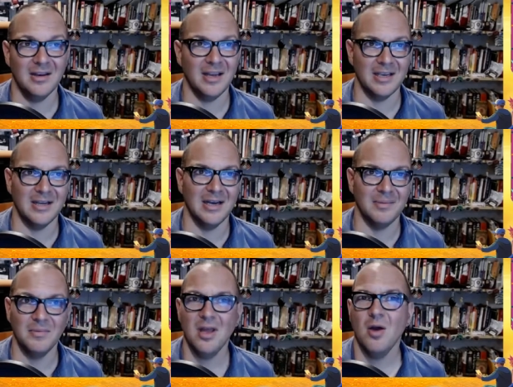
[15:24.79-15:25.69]
Like
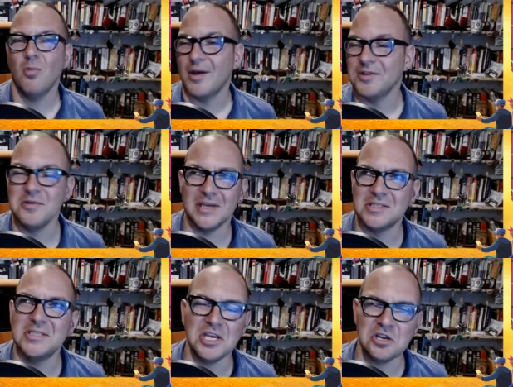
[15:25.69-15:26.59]
whether you get
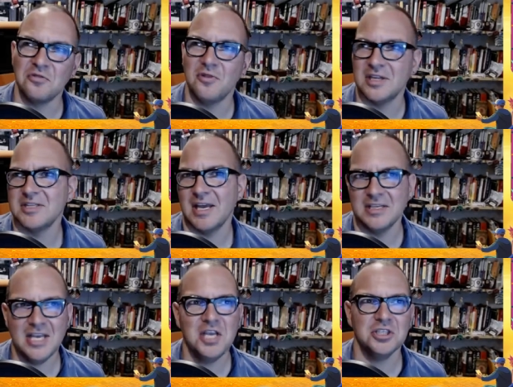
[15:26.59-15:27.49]
to take your friend's
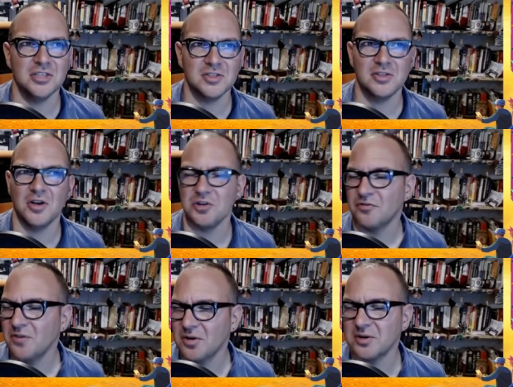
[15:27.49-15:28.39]
annotations on your
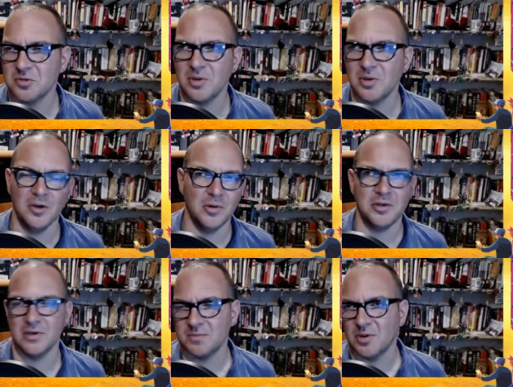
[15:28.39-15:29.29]
photos with you when
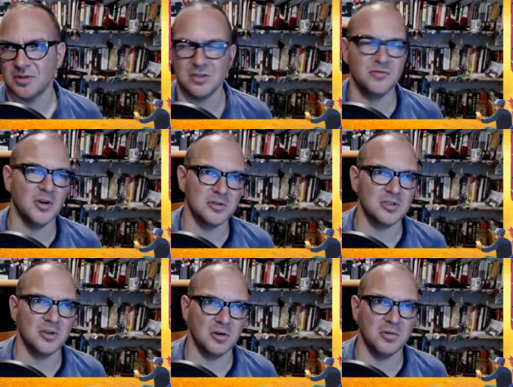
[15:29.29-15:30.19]
you export those photos
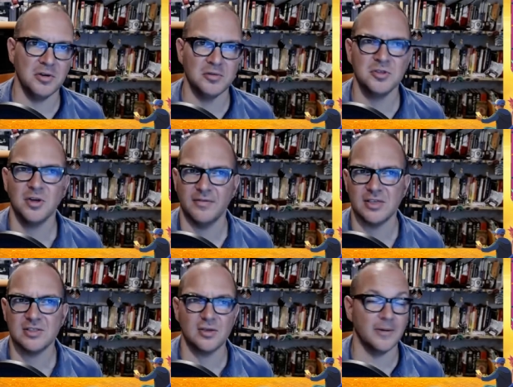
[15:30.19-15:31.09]
and go to a new
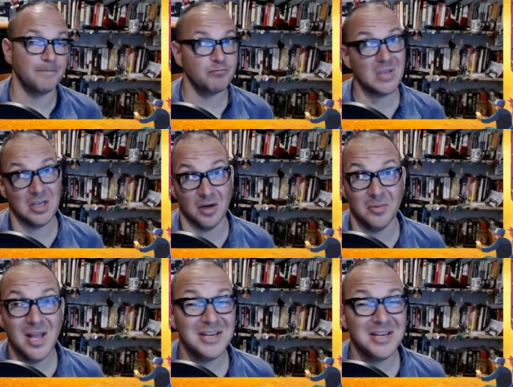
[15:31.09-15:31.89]
service, or you know,